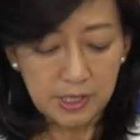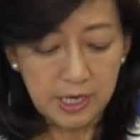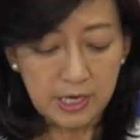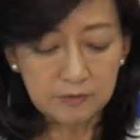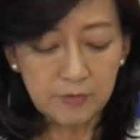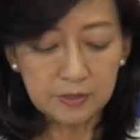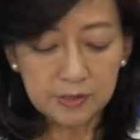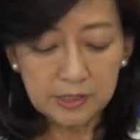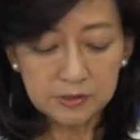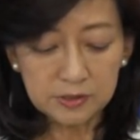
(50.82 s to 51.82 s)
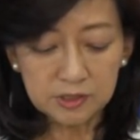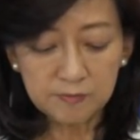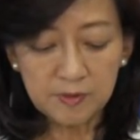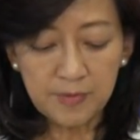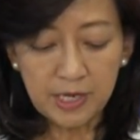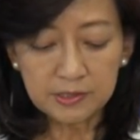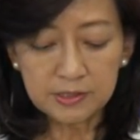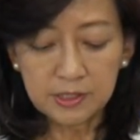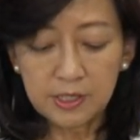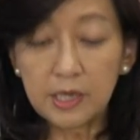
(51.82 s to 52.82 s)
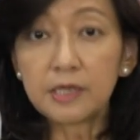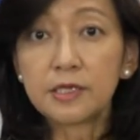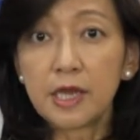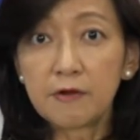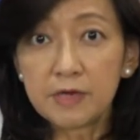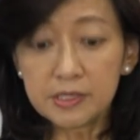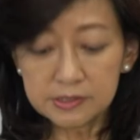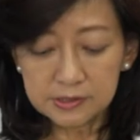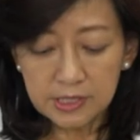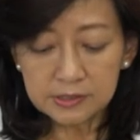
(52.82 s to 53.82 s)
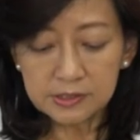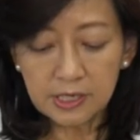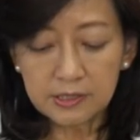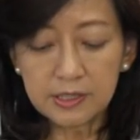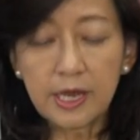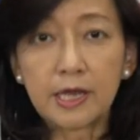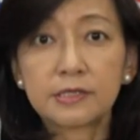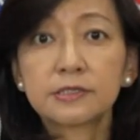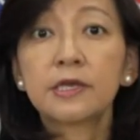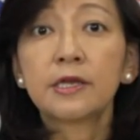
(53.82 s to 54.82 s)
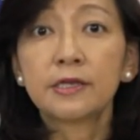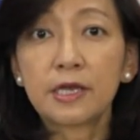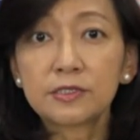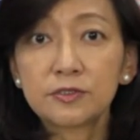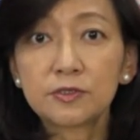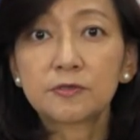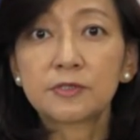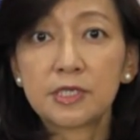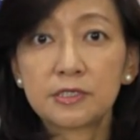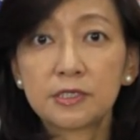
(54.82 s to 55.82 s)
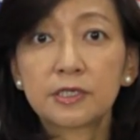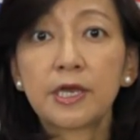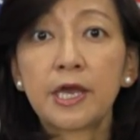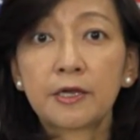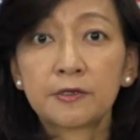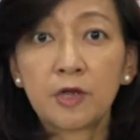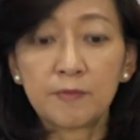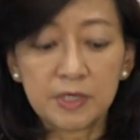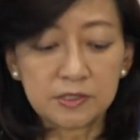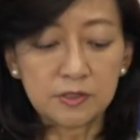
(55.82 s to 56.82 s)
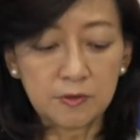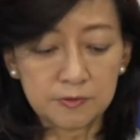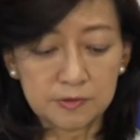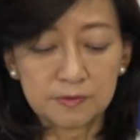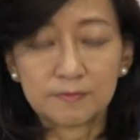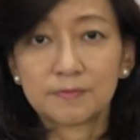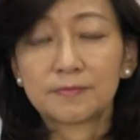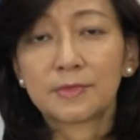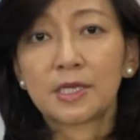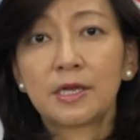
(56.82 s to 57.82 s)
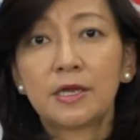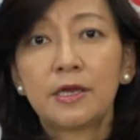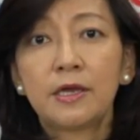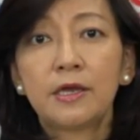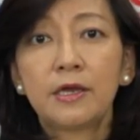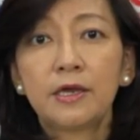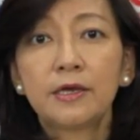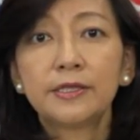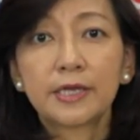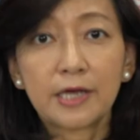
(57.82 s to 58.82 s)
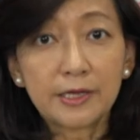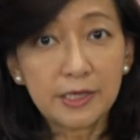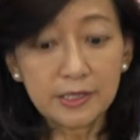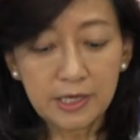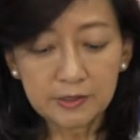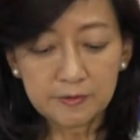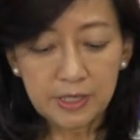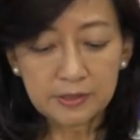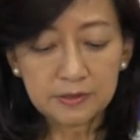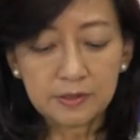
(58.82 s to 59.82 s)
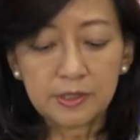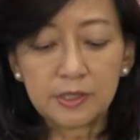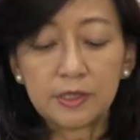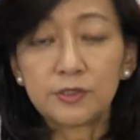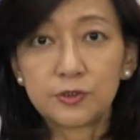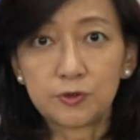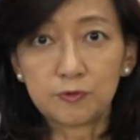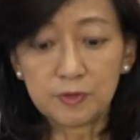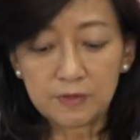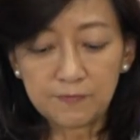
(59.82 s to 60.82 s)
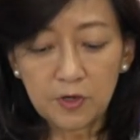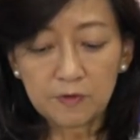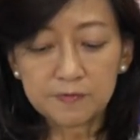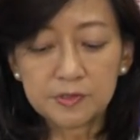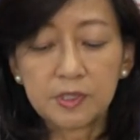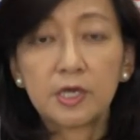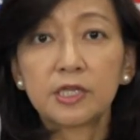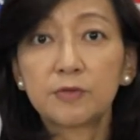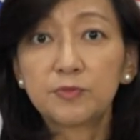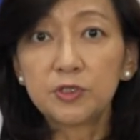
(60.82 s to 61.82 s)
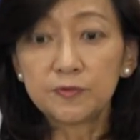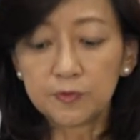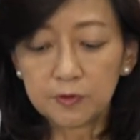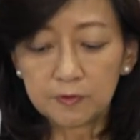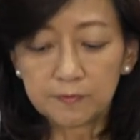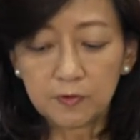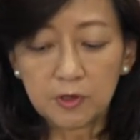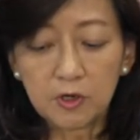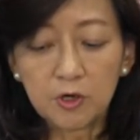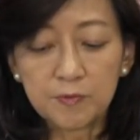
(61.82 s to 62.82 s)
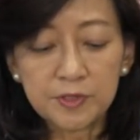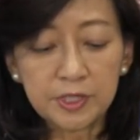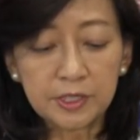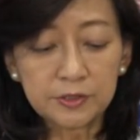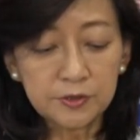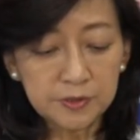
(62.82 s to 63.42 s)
and regulations to be made in areas designated as national strategic economic zones. The Kakegakuen issue involves the approval for opening a new